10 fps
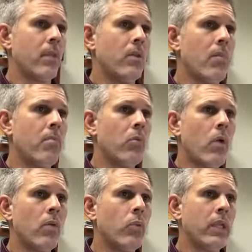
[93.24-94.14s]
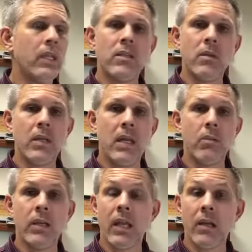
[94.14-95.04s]
Number one, we need to be
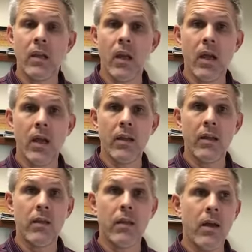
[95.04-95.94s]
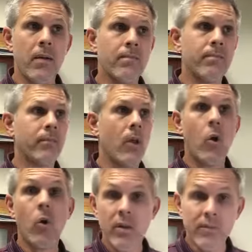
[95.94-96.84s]
able to get a
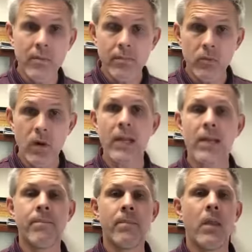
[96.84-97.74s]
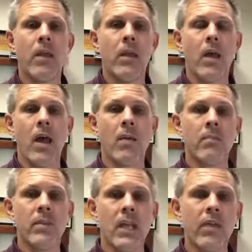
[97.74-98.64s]
hold of them, right?
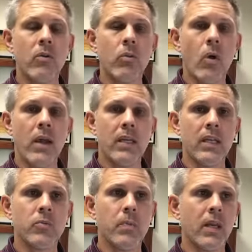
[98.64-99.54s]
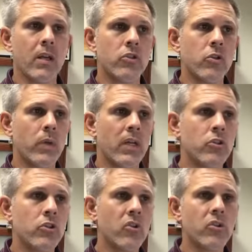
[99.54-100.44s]
The other one is because so we can
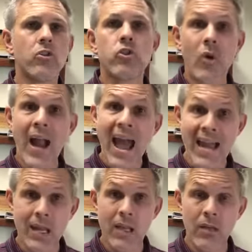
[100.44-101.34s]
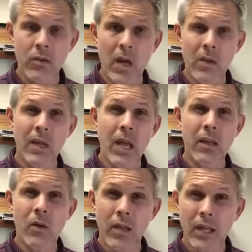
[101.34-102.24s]
start to track, right? We kind
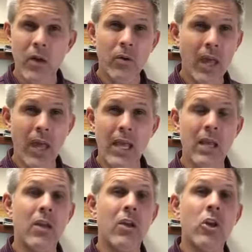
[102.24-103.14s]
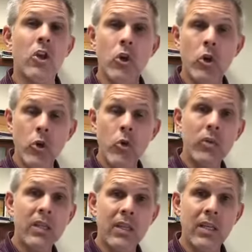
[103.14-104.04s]
of go like, okay, who
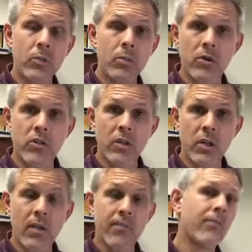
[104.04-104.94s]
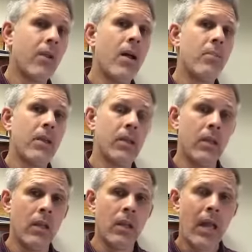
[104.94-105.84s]
did this person come from, and
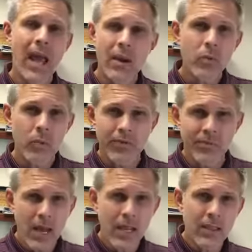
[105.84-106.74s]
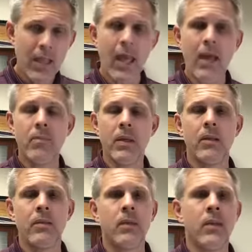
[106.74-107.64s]
how did we find them? And